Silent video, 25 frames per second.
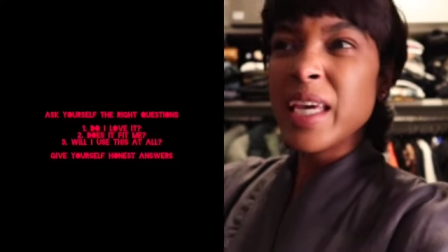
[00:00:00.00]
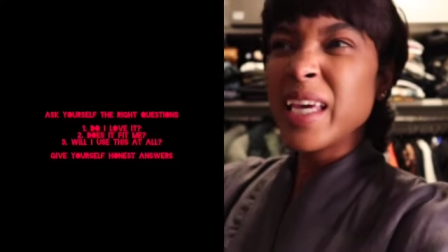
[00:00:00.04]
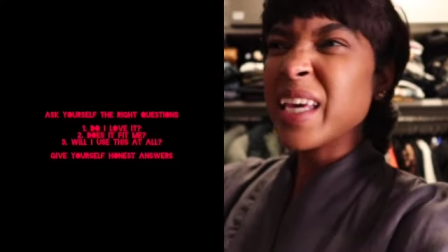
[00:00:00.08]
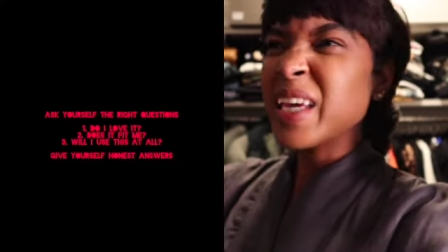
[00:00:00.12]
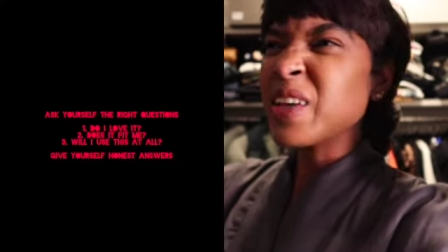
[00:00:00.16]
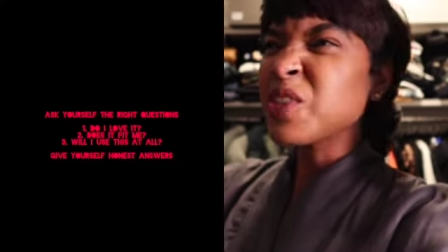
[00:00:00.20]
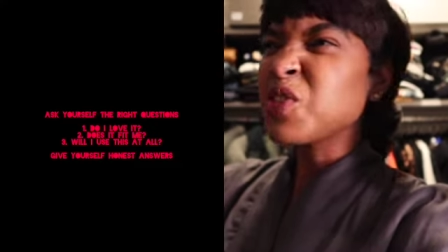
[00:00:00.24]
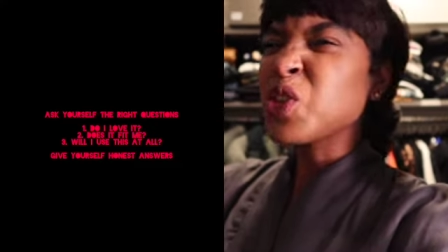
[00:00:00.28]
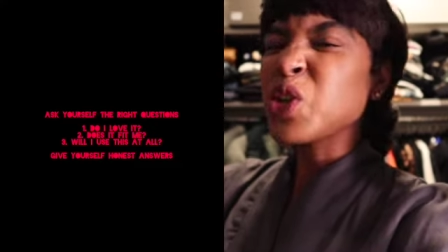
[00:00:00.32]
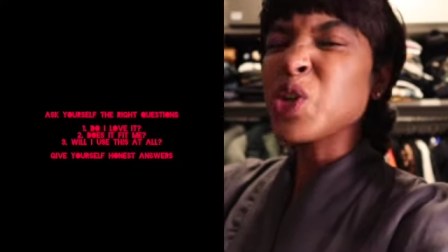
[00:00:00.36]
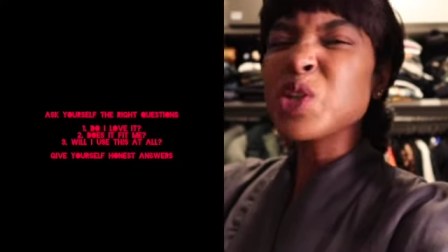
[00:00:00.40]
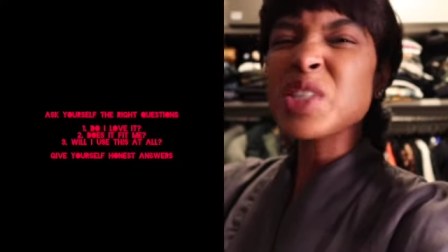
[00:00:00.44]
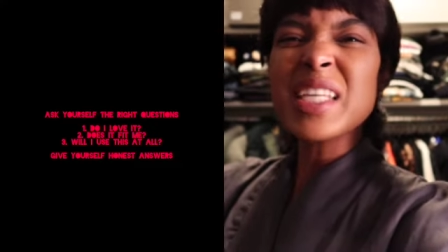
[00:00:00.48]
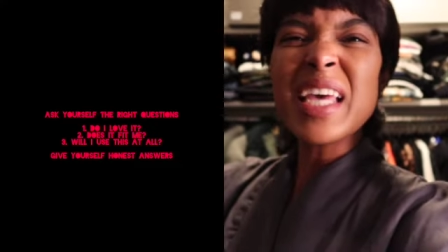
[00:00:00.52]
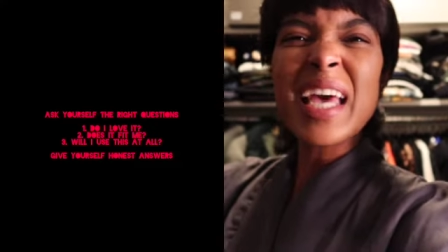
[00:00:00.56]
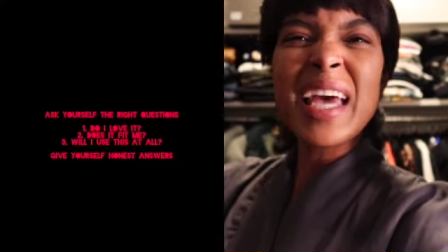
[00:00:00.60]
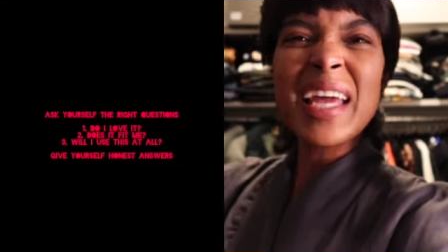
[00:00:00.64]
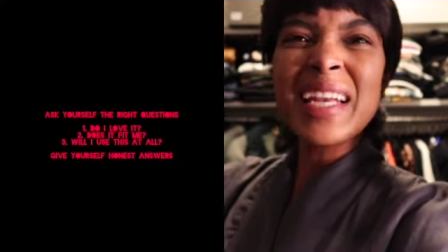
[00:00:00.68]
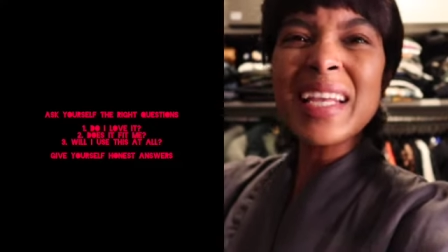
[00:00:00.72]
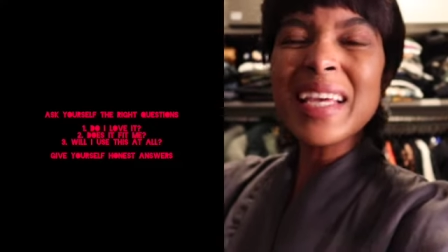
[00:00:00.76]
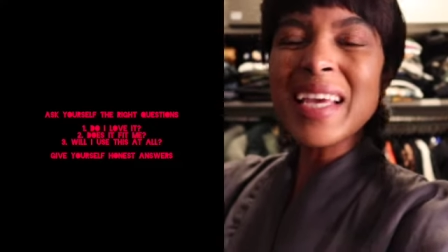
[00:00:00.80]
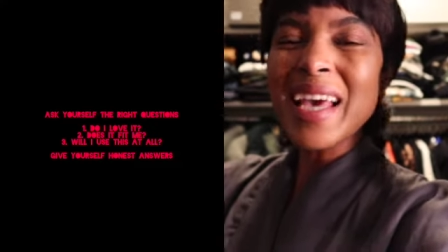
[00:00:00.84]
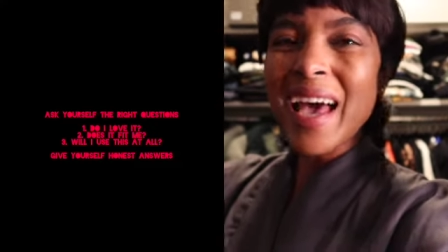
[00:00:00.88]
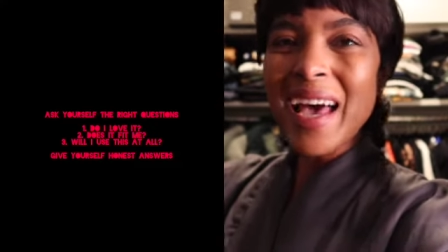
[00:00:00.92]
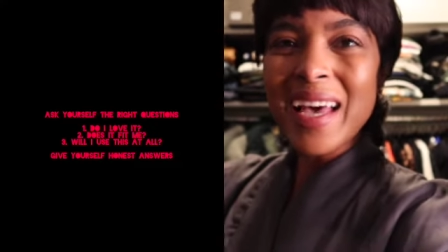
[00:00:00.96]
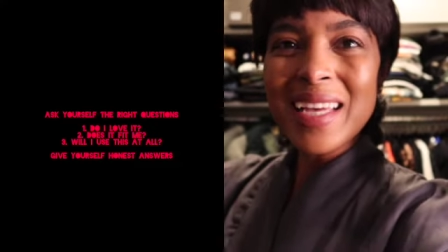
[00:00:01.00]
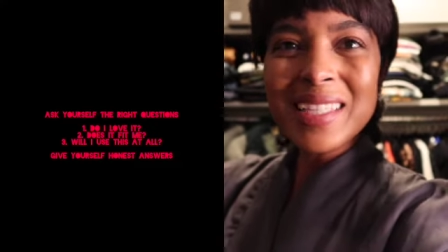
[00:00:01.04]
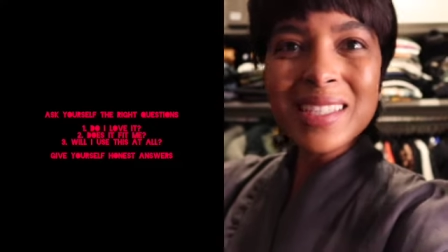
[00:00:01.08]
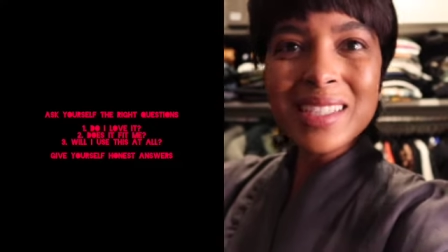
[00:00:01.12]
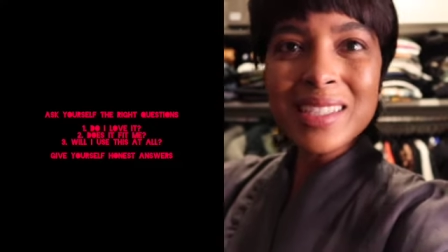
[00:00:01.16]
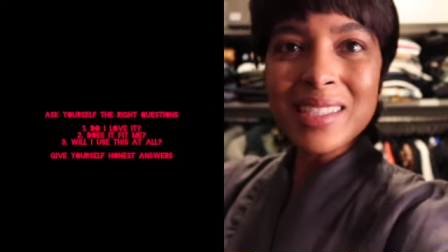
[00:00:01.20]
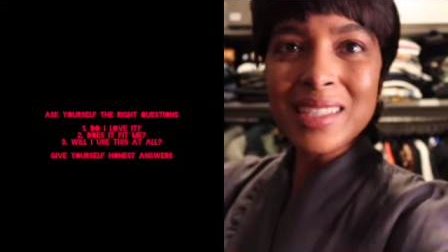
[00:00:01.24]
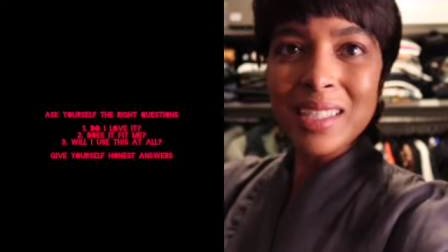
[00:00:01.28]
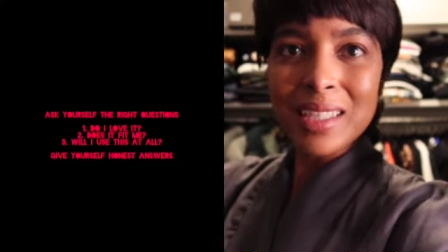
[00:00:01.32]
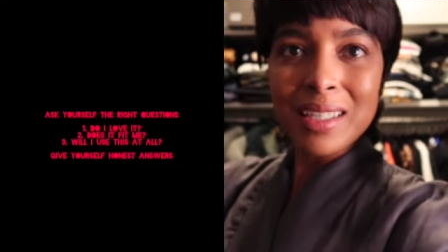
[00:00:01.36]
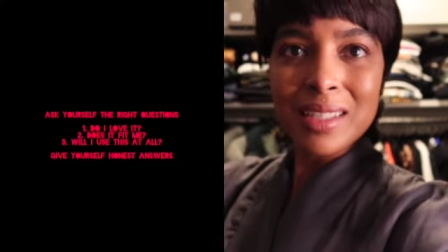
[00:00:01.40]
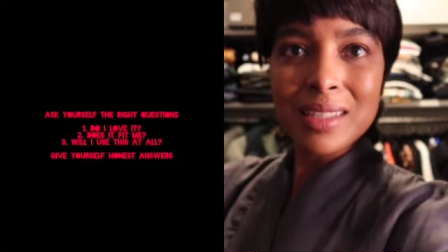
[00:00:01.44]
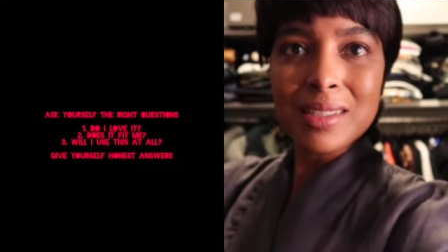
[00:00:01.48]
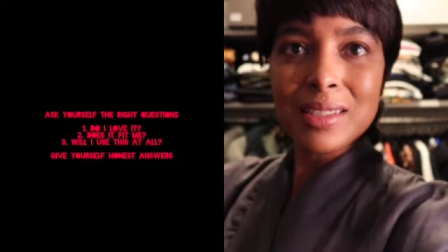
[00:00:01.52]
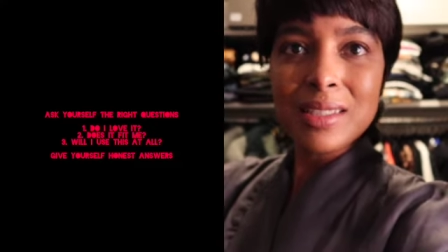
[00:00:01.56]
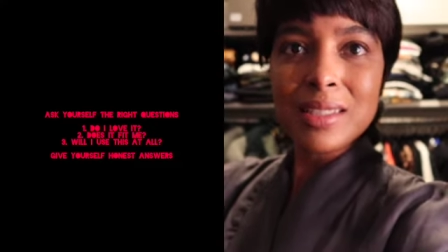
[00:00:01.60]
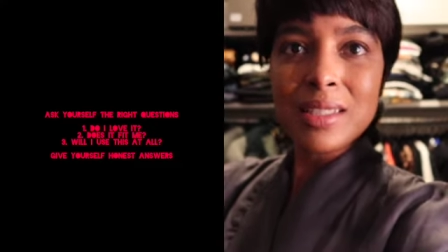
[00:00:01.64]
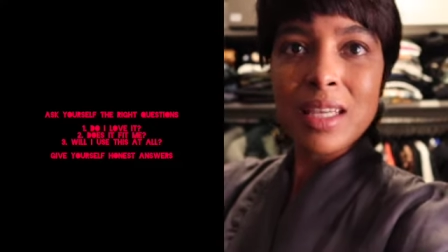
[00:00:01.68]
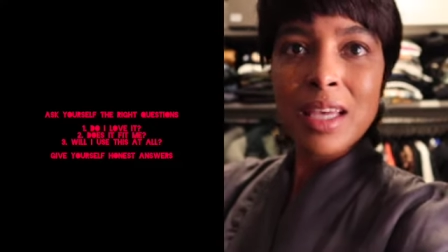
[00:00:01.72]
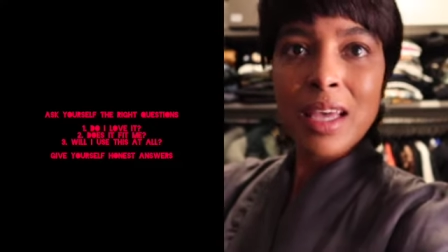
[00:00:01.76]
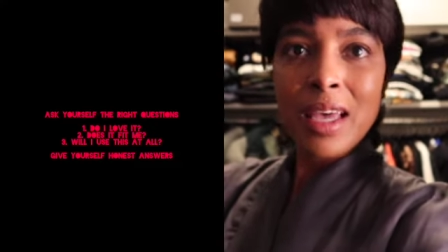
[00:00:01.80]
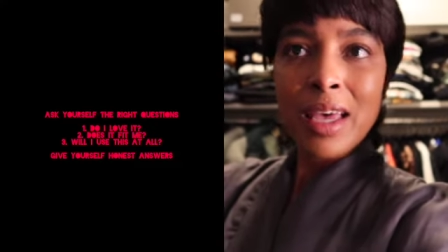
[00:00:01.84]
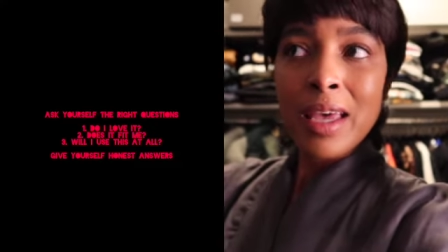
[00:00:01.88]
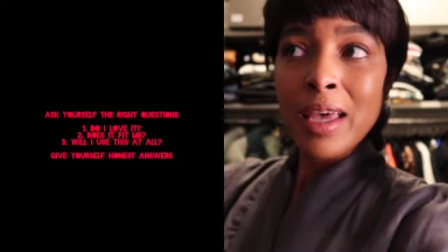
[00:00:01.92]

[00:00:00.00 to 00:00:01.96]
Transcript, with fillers: if there's any hesitance